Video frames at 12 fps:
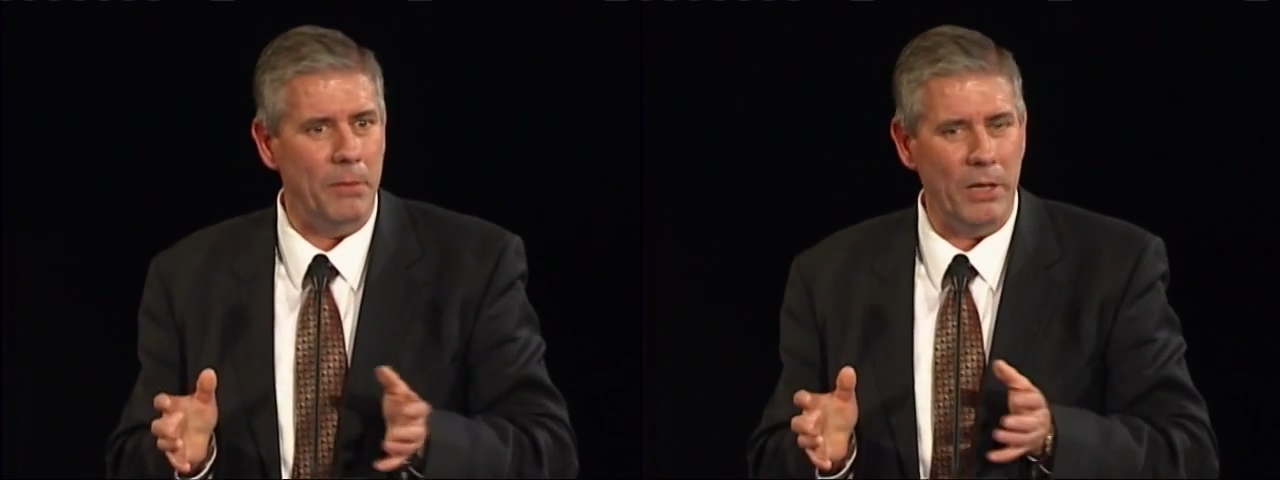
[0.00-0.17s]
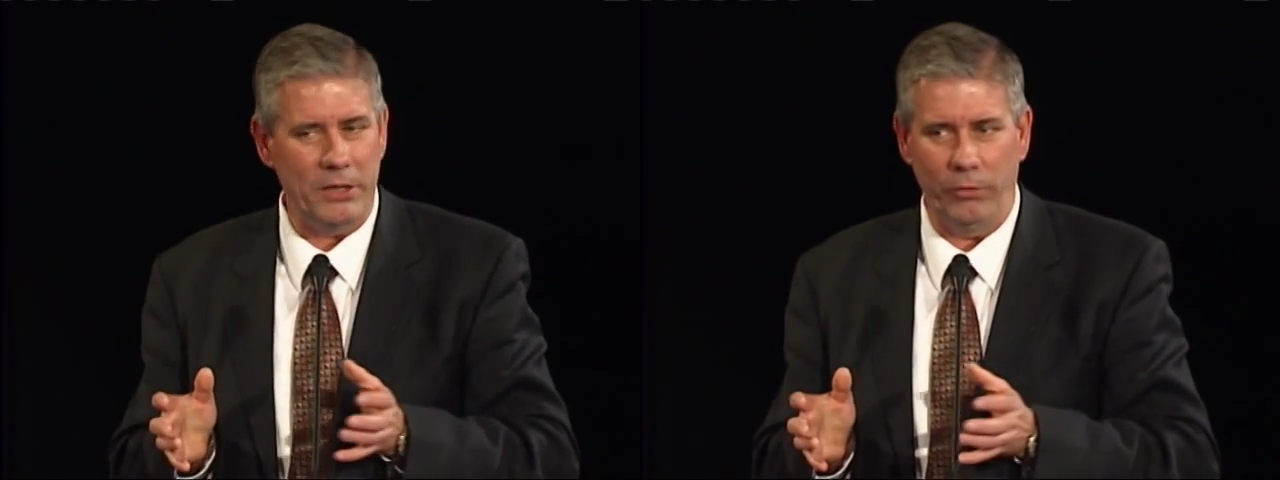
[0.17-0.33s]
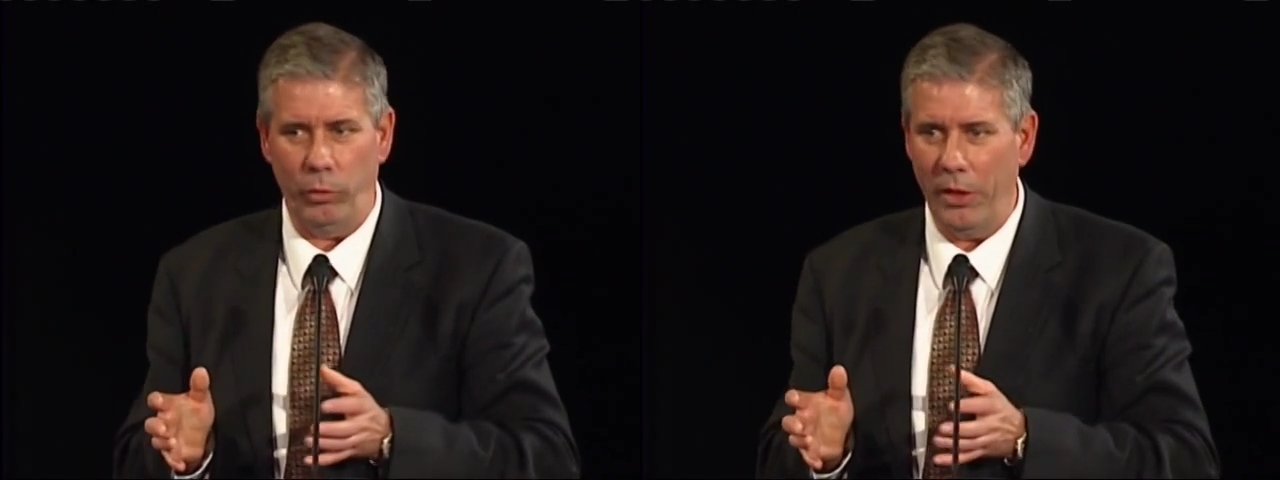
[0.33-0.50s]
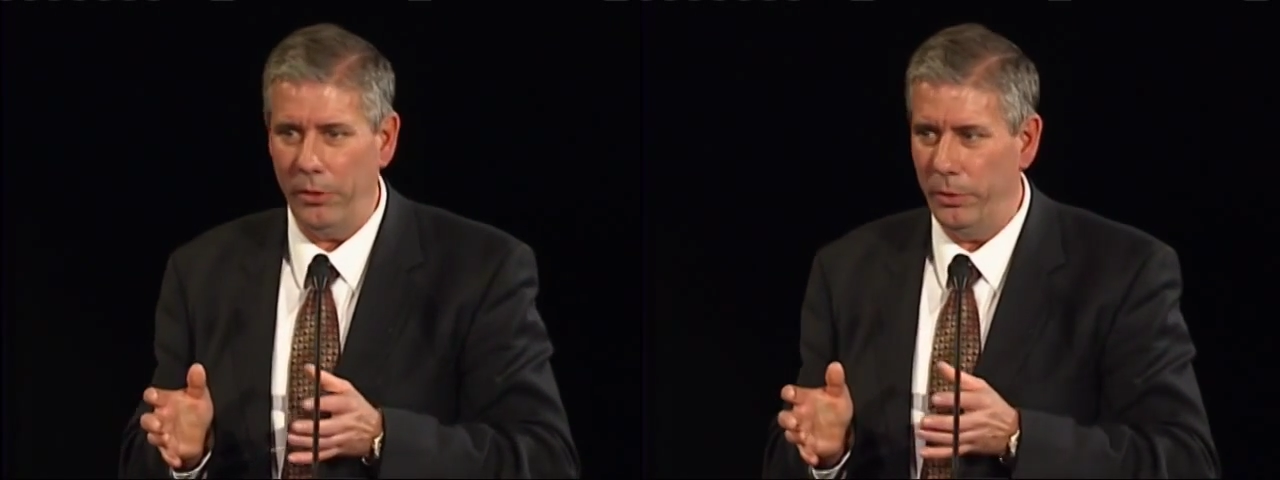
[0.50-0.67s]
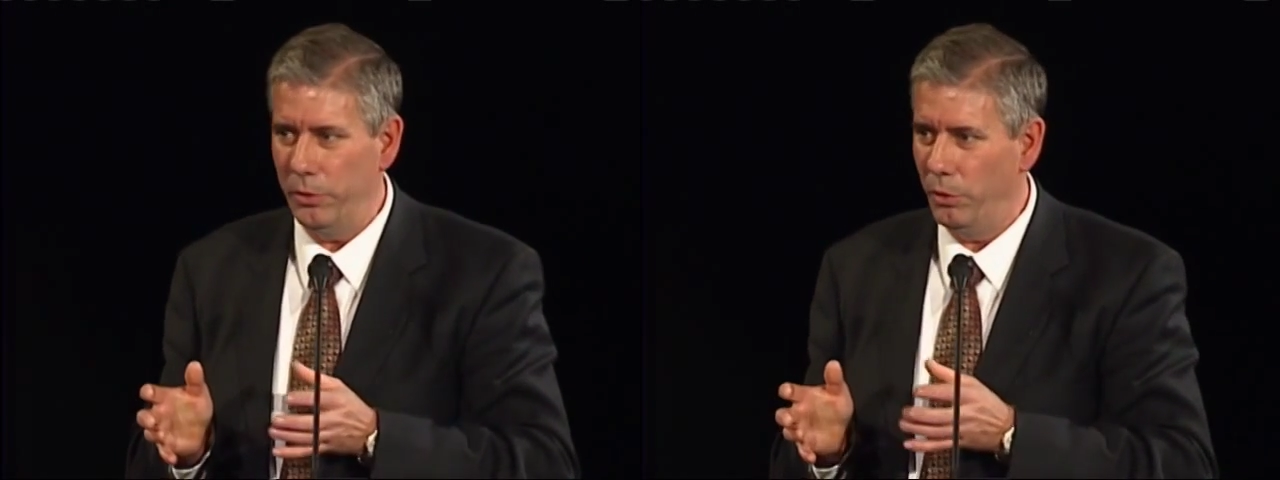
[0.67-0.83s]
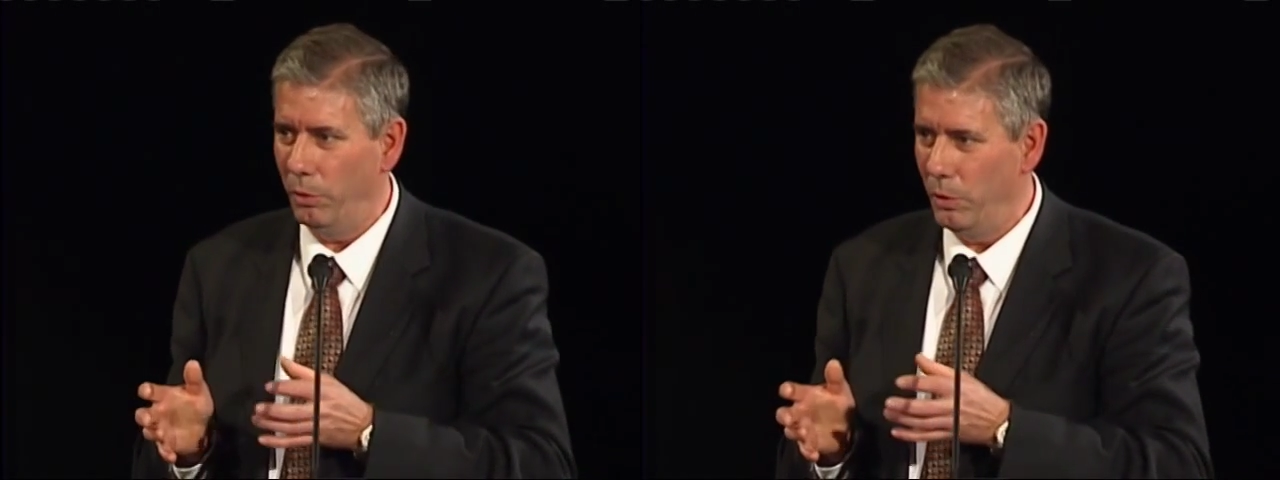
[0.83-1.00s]
that must have run
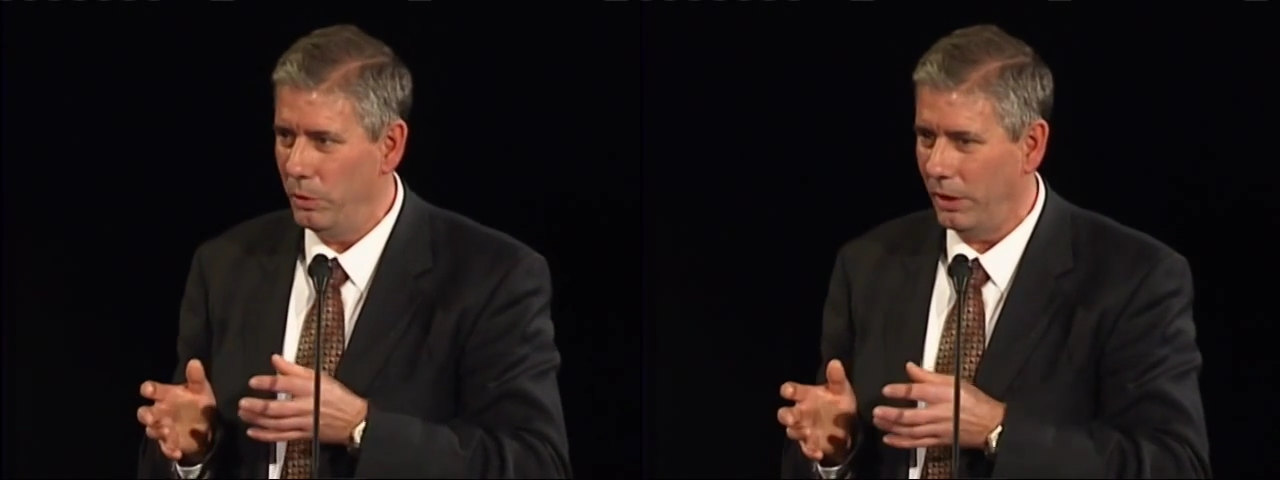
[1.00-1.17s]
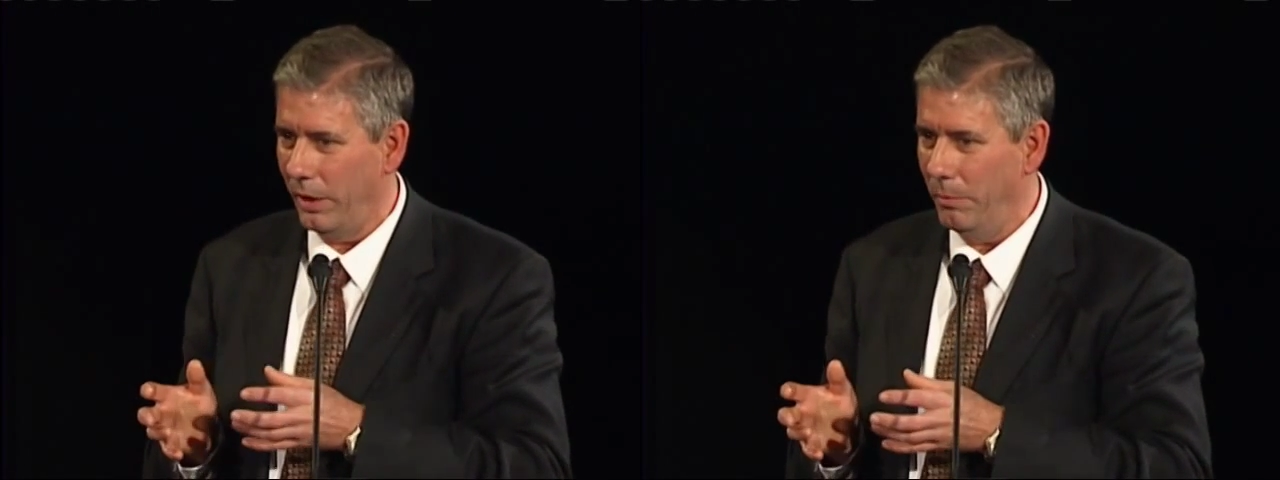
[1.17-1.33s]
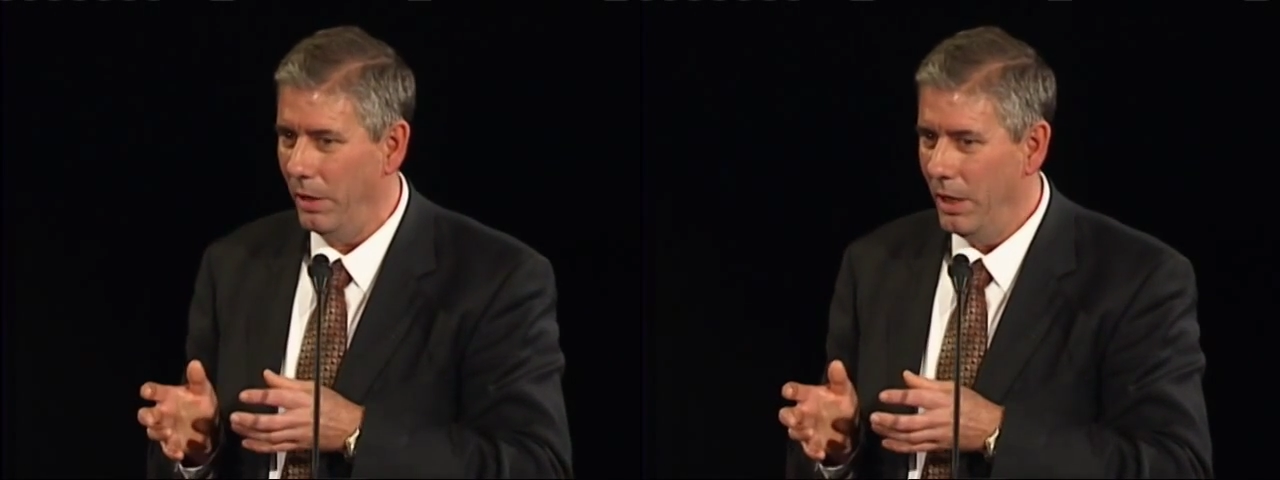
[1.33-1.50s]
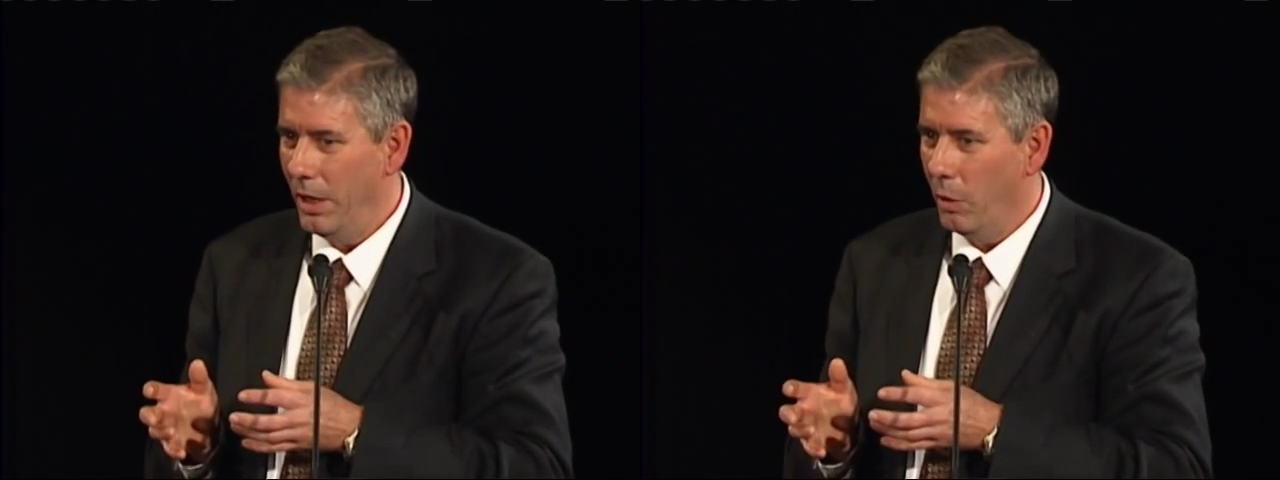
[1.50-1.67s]
through Jerusalem